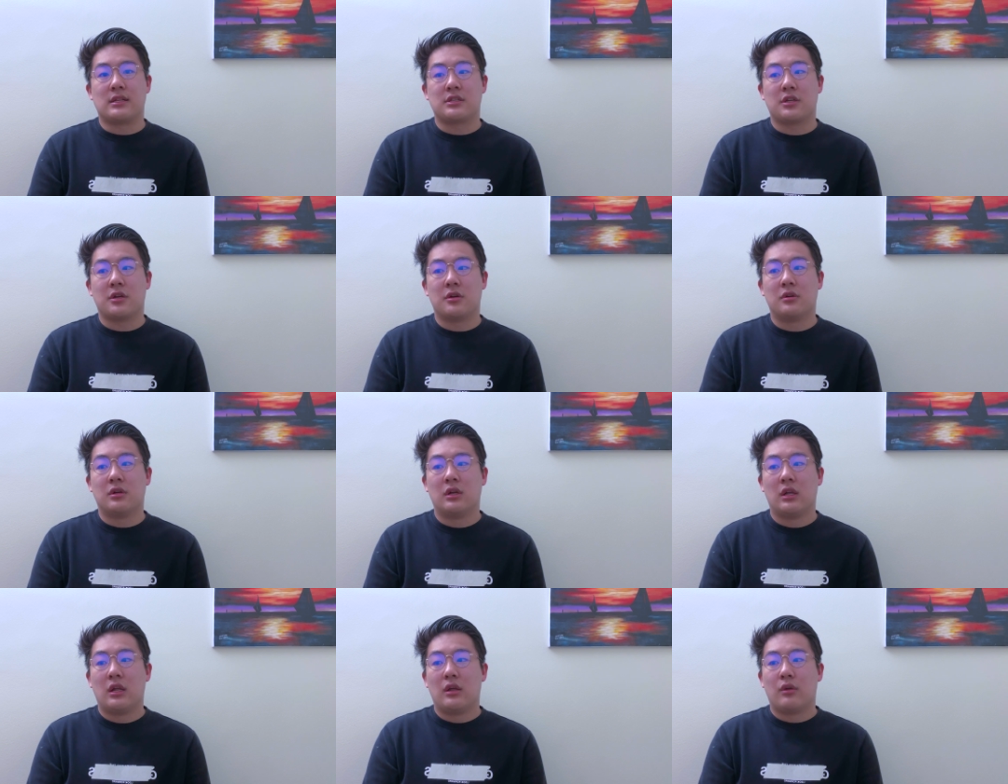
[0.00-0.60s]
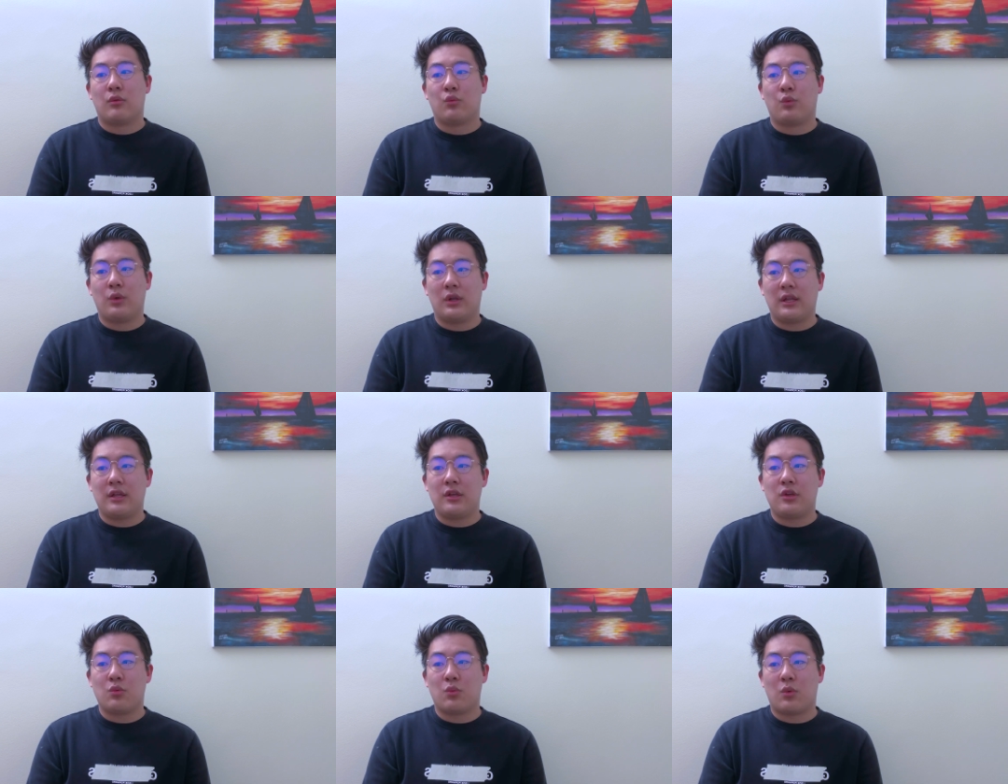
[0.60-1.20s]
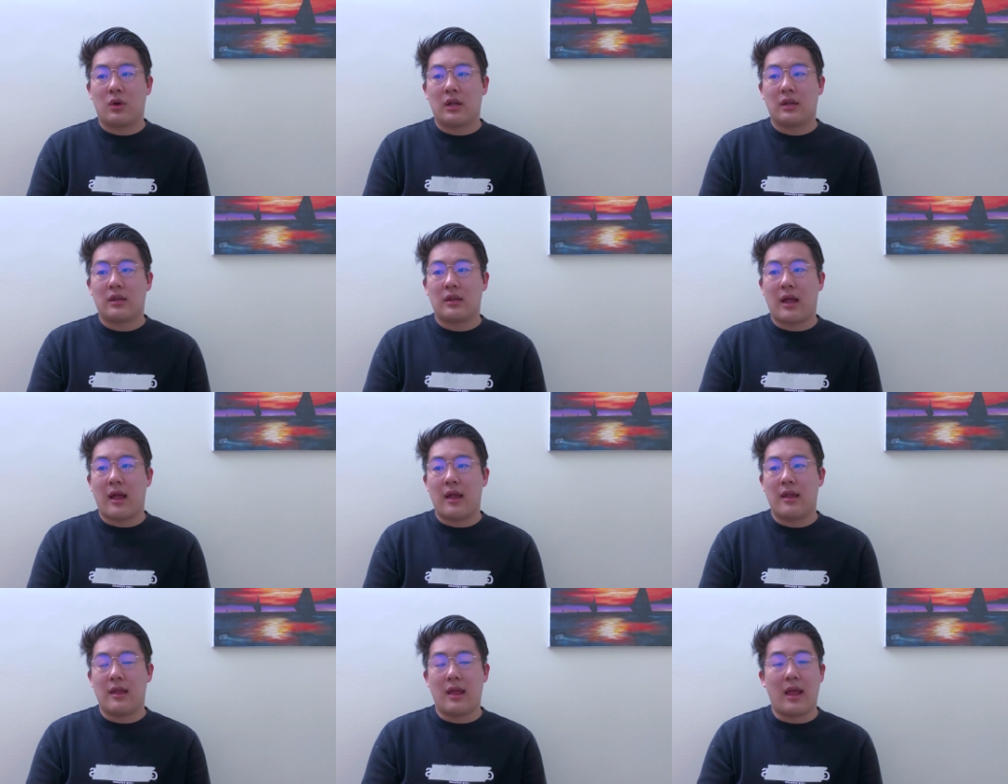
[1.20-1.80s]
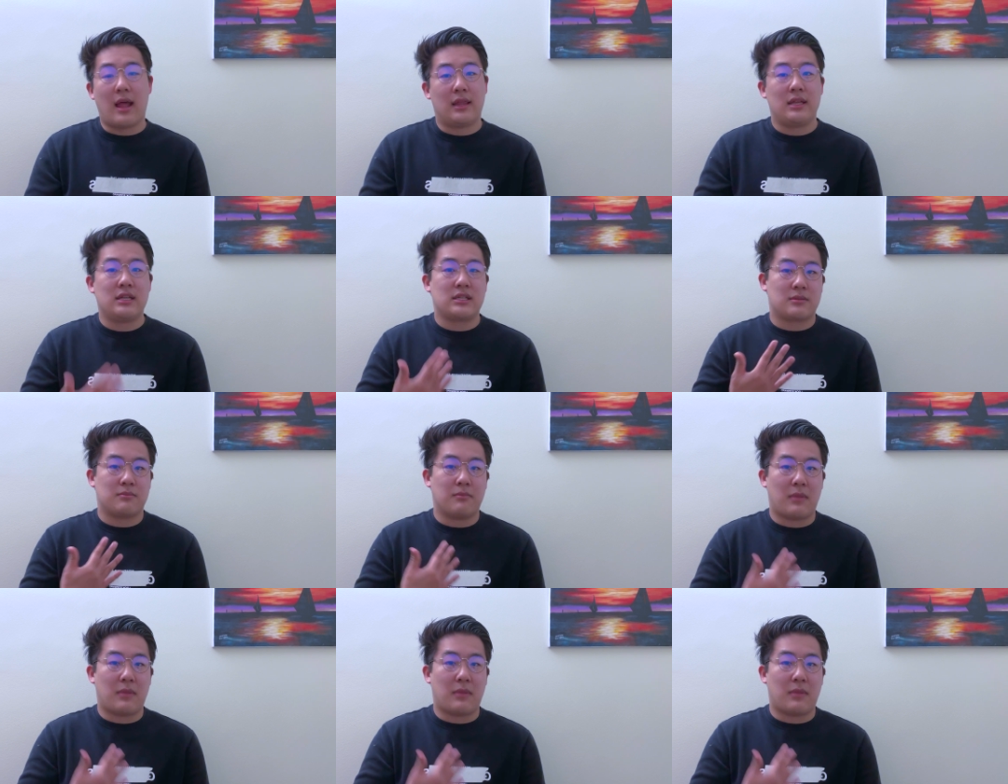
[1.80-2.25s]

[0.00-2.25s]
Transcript: So really you want, at least